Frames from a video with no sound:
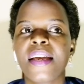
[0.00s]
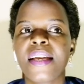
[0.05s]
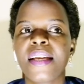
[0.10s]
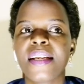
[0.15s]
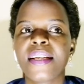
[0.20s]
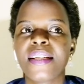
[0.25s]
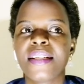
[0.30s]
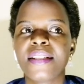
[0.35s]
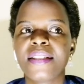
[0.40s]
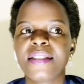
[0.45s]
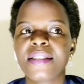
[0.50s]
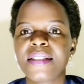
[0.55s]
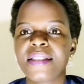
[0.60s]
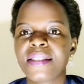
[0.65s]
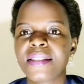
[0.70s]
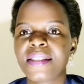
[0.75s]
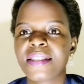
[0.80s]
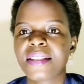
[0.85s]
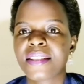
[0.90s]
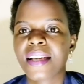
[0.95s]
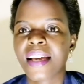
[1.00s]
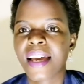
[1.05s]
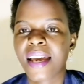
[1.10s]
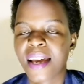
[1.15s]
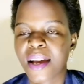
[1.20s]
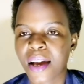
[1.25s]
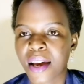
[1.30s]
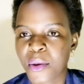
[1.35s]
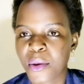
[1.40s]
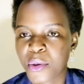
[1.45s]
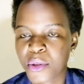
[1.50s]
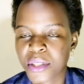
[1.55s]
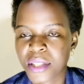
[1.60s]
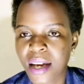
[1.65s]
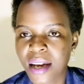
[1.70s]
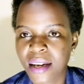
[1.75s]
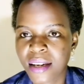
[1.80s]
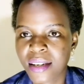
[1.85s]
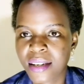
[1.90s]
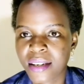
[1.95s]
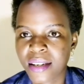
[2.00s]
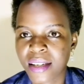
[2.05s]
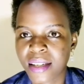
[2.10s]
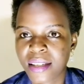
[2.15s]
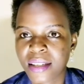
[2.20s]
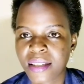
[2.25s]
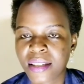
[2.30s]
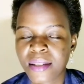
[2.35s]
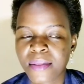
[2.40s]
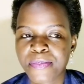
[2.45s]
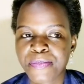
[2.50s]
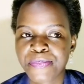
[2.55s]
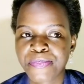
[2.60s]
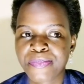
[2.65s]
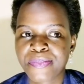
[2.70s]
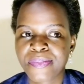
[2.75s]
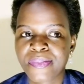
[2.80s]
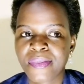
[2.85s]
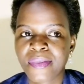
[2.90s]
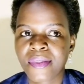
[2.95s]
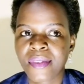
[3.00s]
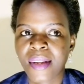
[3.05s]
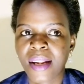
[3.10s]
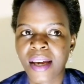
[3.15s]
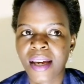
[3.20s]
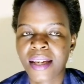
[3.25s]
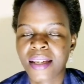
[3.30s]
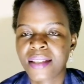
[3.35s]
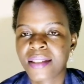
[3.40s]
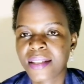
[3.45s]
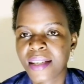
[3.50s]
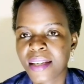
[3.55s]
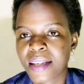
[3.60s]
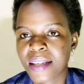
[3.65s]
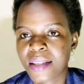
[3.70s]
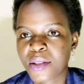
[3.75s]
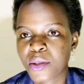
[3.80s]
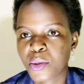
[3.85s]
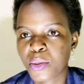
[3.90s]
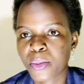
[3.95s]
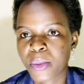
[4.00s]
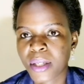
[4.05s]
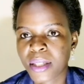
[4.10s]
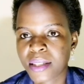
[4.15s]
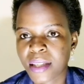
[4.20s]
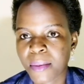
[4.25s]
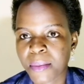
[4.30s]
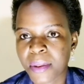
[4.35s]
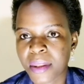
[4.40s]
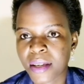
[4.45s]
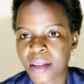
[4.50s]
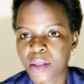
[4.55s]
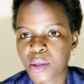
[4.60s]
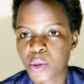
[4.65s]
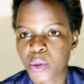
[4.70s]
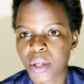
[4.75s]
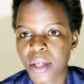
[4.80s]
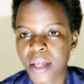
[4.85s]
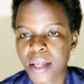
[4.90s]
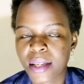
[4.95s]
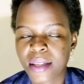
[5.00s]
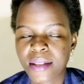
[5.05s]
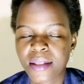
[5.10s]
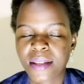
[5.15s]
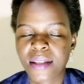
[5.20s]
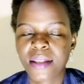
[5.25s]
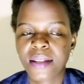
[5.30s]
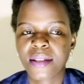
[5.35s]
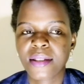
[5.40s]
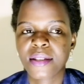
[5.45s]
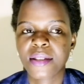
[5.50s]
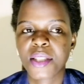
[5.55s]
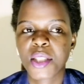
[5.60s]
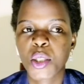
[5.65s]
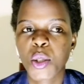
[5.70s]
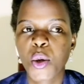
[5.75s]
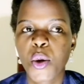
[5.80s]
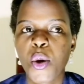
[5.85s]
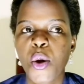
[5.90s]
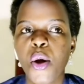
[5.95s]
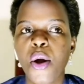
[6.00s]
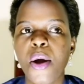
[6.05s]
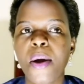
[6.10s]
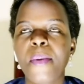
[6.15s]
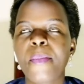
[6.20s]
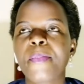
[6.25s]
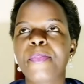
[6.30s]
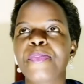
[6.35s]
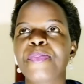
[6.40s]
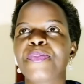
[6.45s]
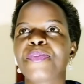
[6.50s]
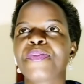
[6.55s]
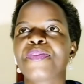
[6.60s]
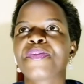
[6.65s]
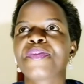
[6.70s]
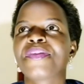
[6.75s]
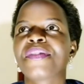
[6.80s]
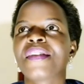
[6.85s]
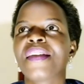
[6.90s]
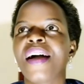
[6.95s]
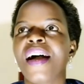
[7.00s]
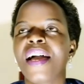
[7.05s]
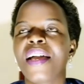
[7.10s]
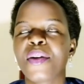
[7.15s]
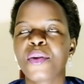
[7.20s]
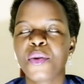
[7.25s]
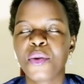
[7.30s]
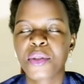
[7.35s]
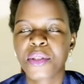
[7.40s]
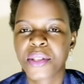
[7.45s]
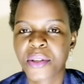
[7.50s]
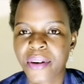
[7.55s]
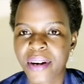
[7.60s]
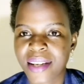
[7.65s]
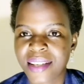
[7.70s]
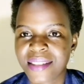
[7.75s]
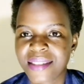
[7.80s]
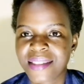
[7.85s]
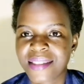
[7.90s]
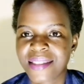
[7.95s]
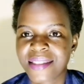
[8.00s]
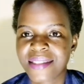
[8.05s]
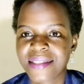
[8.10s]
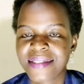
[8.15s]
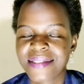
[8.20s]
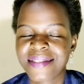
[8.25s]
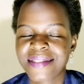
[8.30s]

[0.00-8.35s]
and I was hungry. I decided to make something to eat. So I cooked rice.